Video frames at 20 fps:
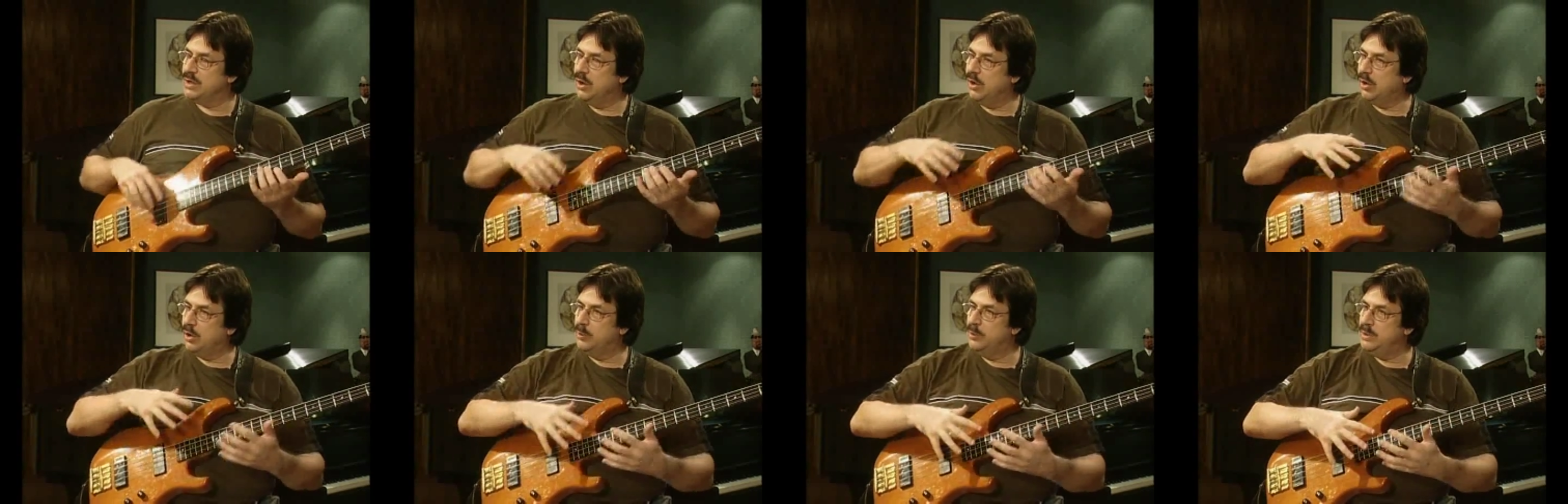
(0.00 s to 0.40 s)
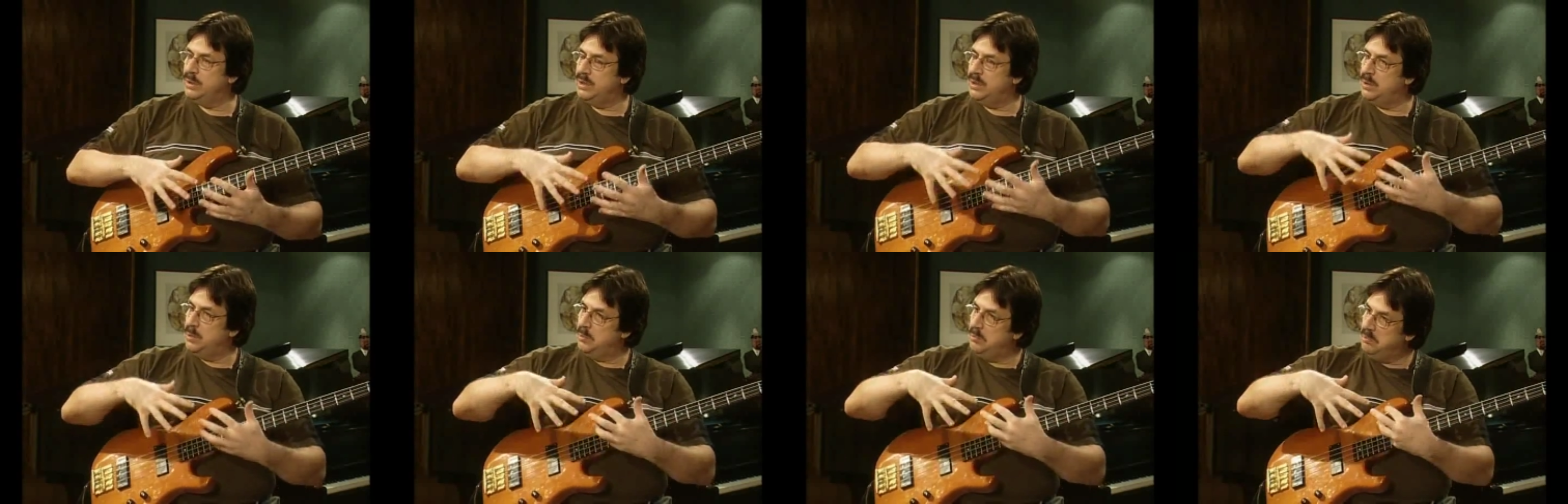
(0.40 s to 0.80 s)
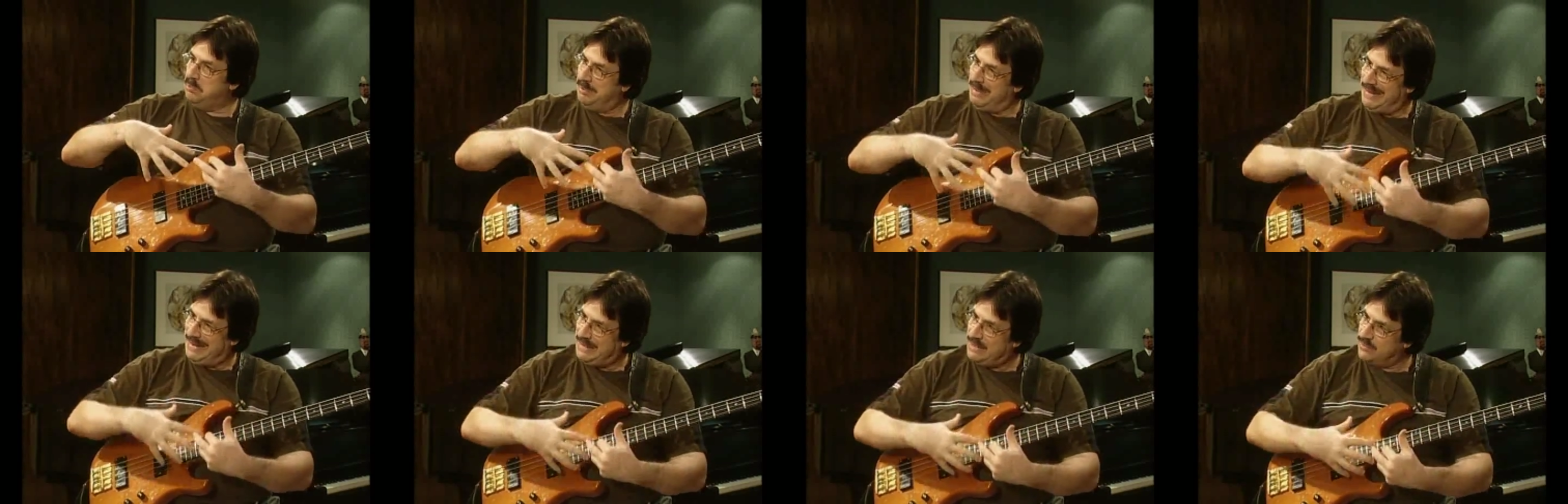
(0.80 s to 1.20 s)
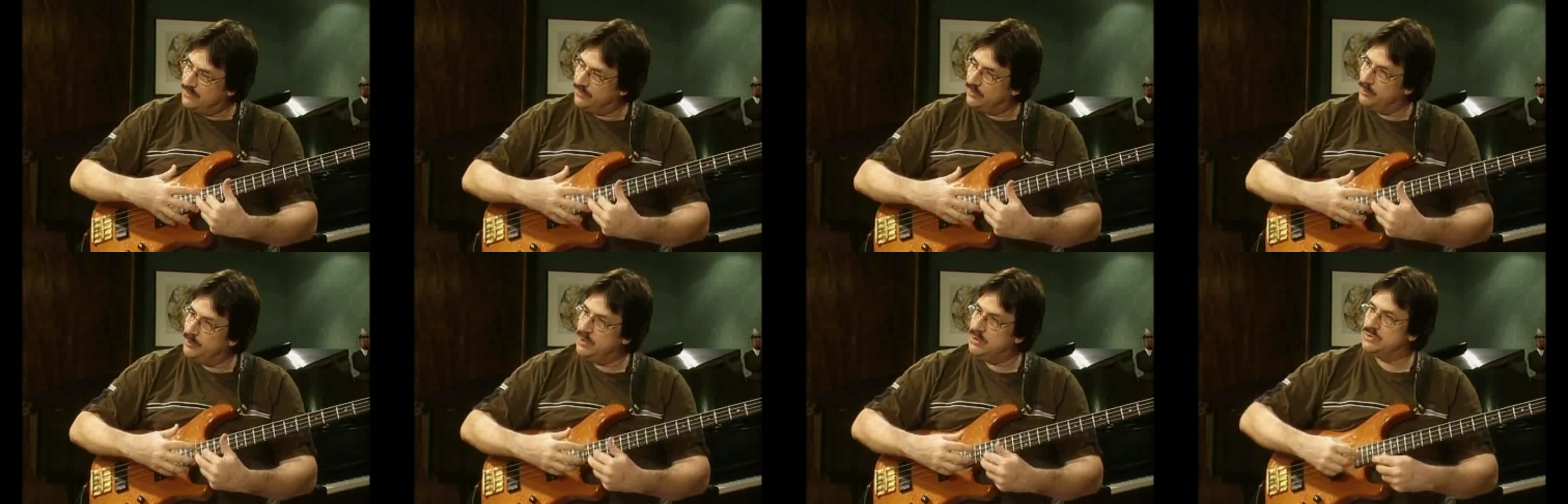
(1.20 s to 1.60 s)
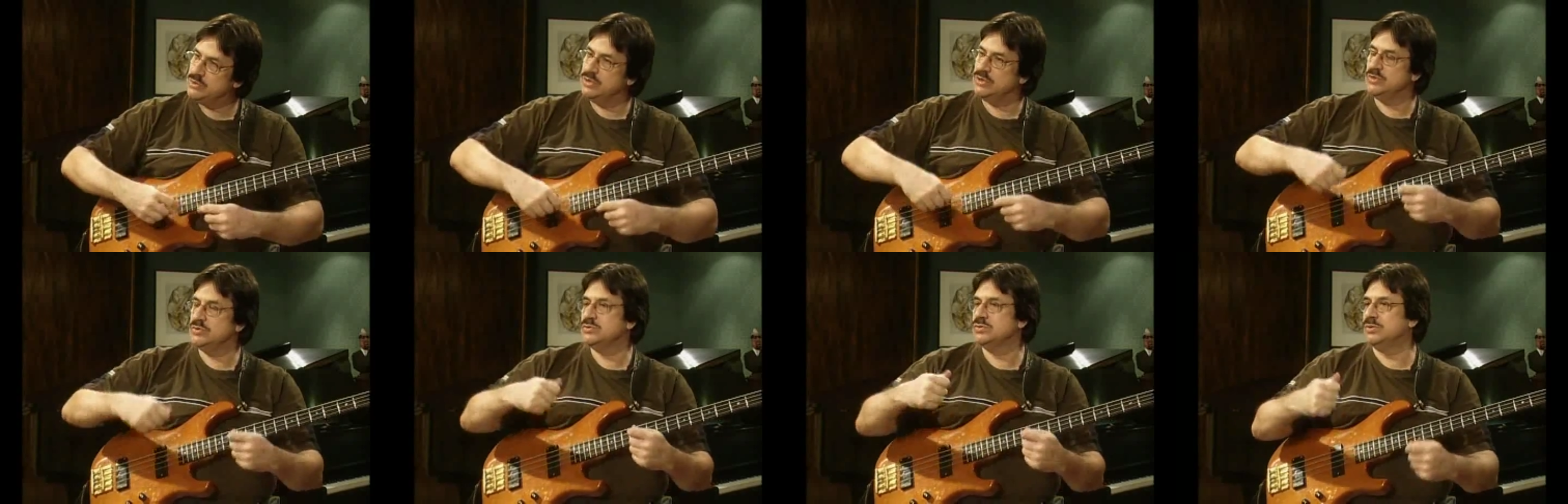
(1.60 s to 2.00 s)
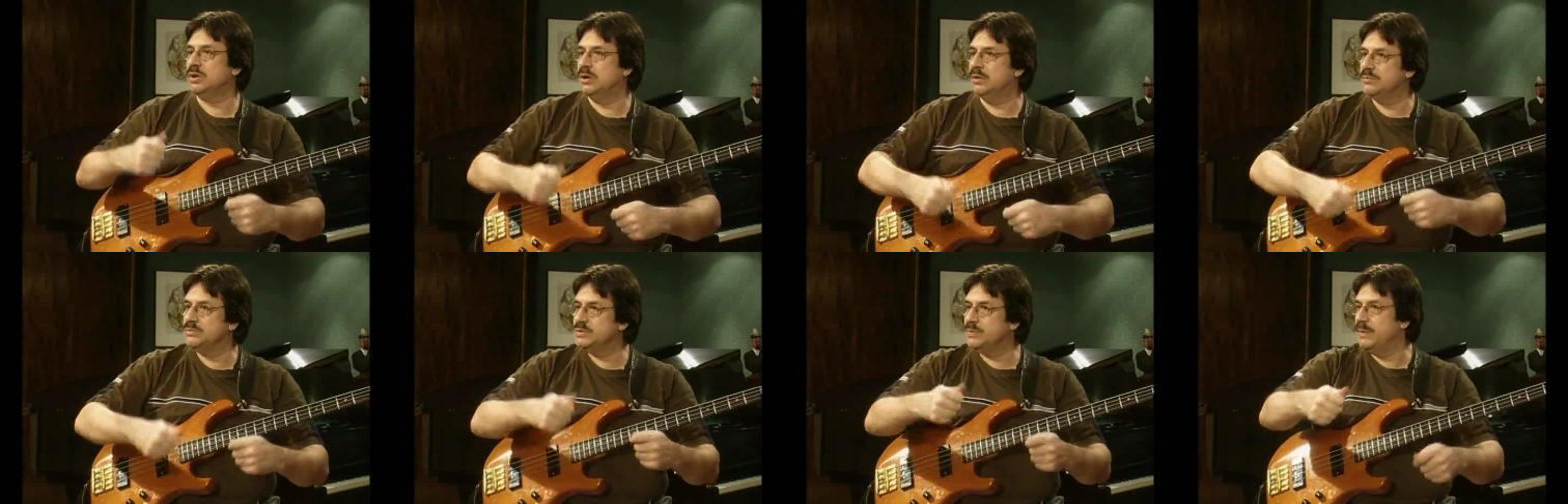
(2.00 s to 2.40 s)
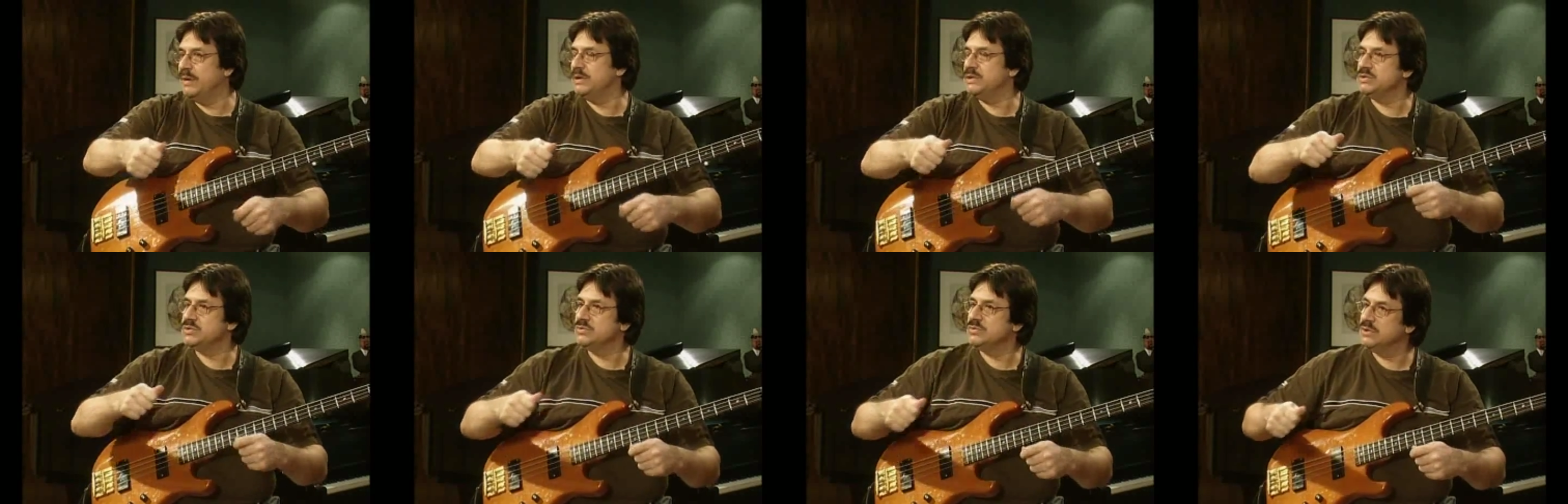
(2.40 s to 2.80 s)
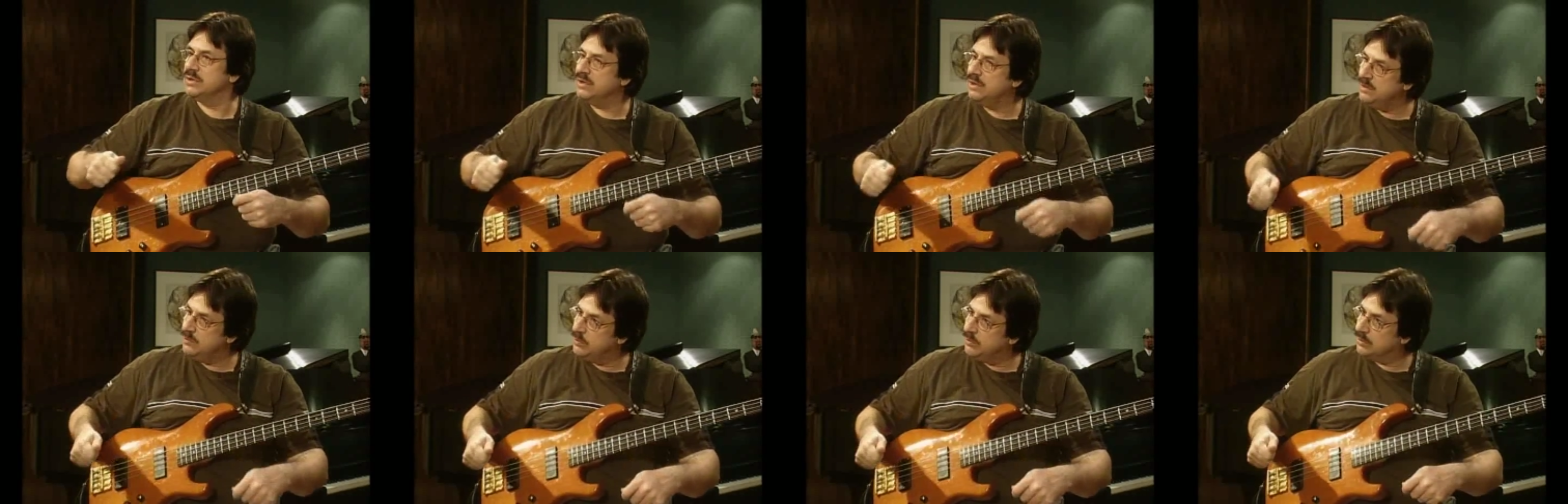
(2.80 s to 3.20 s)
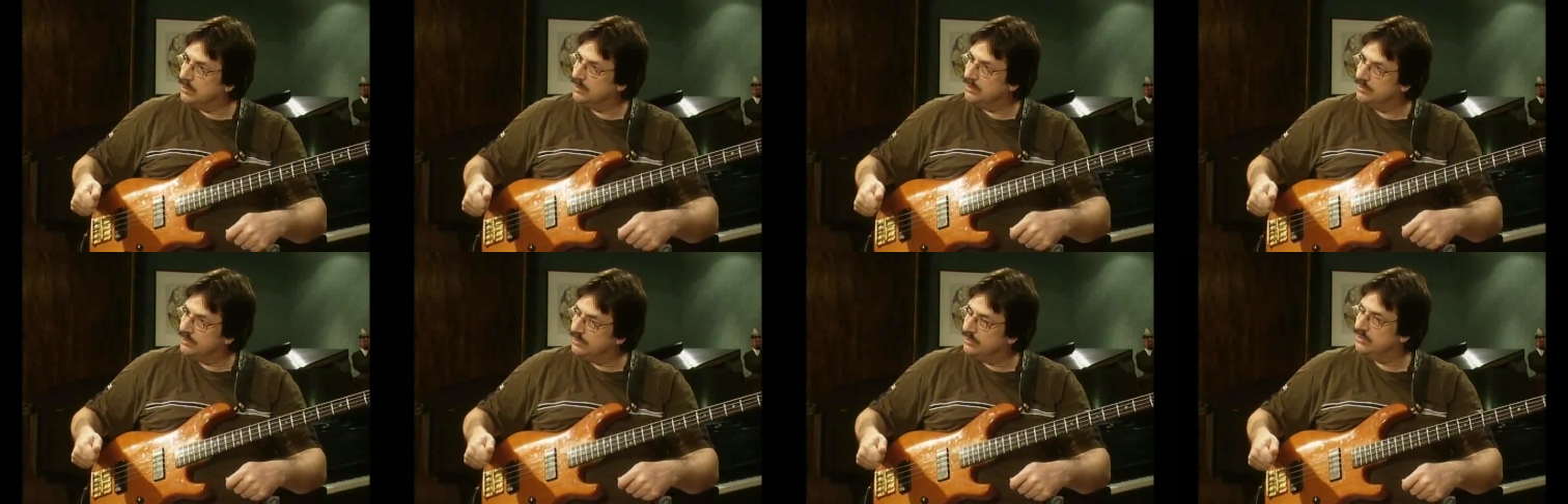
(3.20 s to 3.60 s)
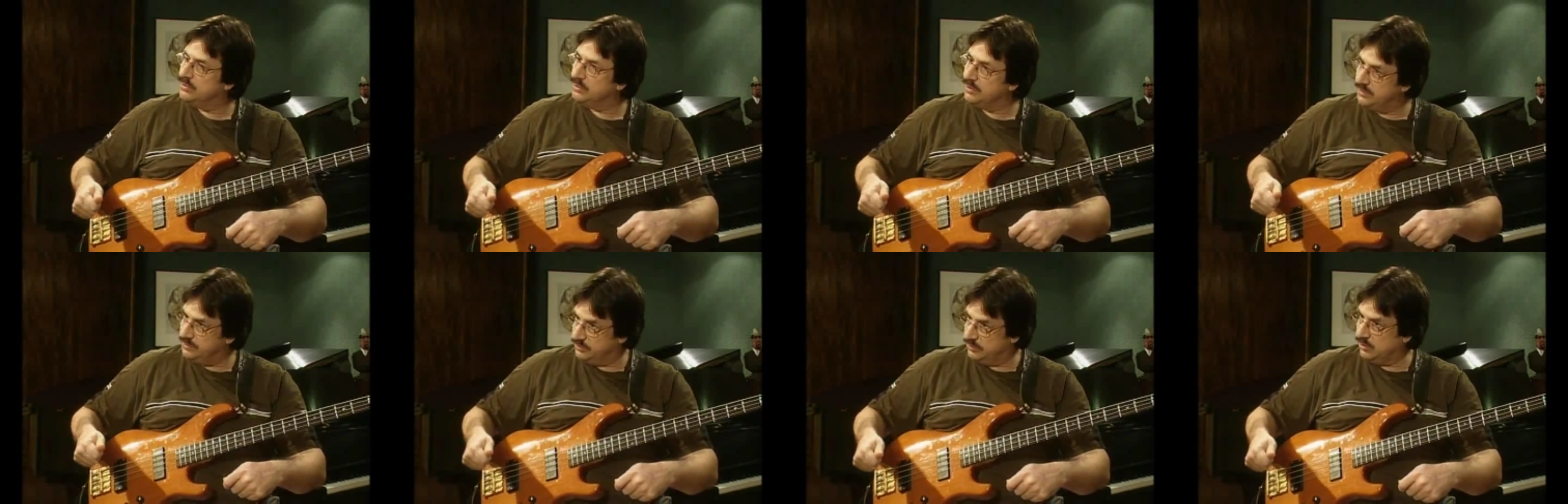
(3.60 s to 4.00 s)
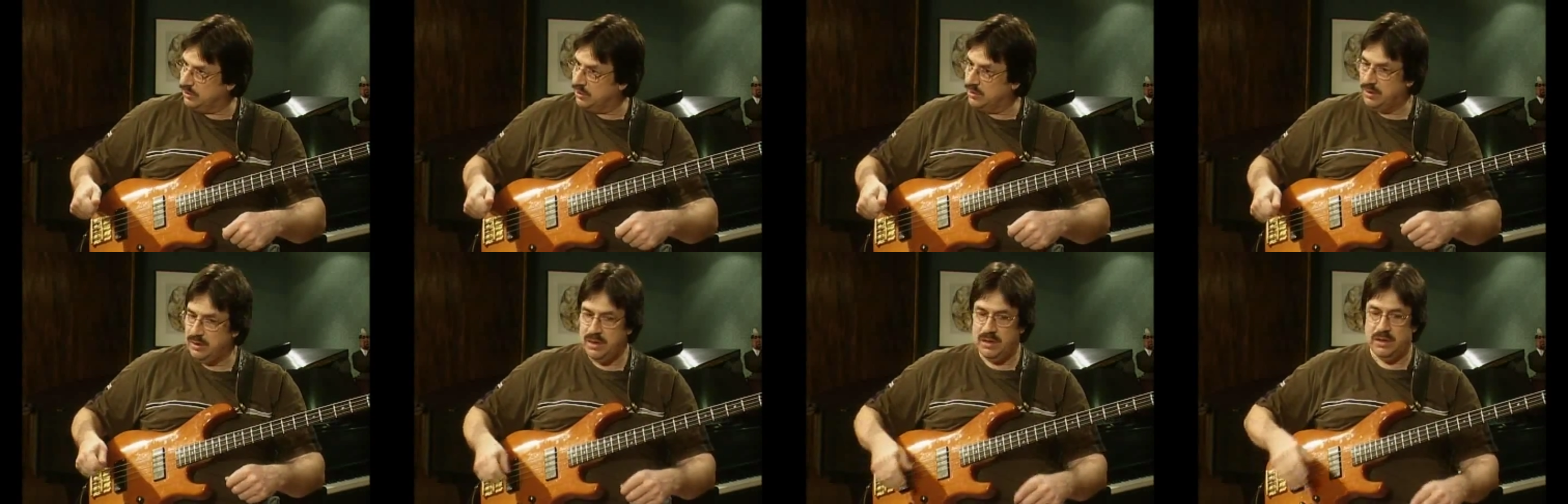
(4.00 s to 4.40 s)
harmony, meaningful music, drums, bass, keyboards, guitar,